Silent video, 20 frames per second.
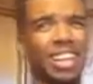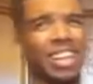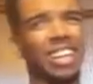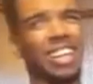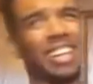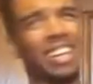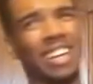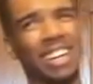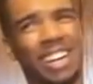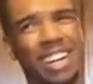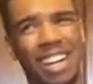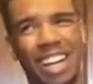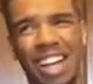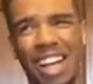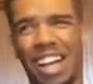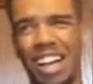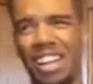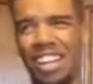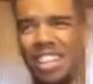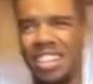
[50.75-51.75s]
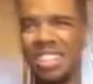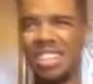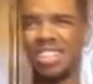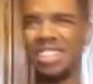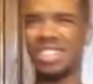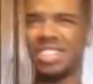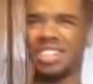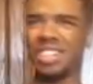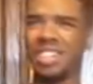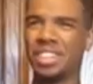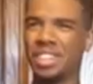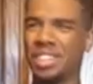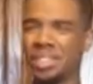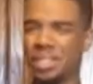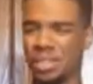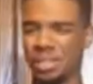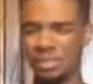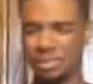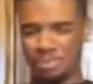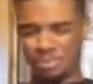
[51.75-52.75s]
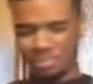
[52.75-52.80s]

gonna do all of that. If you don't